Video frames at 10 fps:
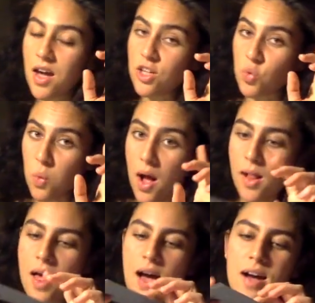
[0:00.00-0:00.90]
as
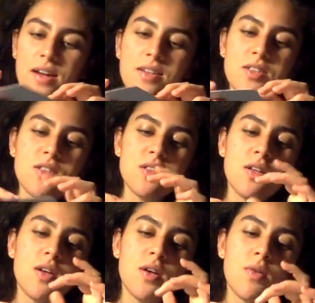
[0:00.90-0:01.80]
well as,
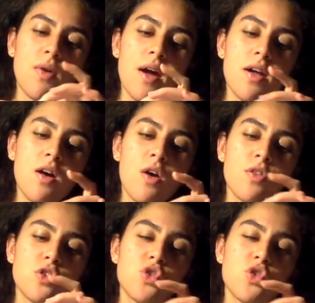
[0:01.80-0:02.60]
right, on the